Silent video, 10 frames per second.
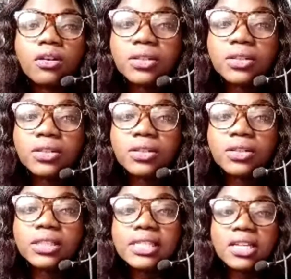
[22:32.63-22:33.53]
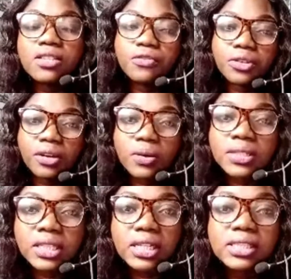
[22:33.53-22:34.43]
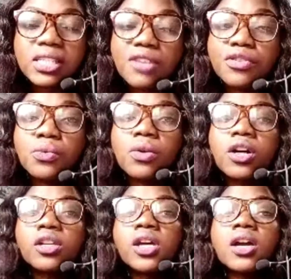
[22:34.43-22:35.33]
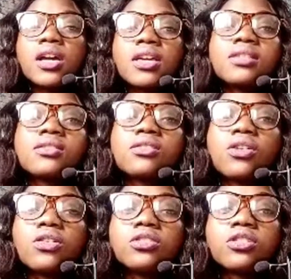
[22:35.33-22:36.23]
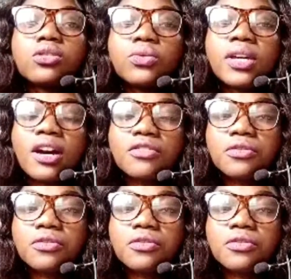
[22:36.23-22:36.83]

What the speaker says: tuning out content for their audience. One is on the lookout for audience.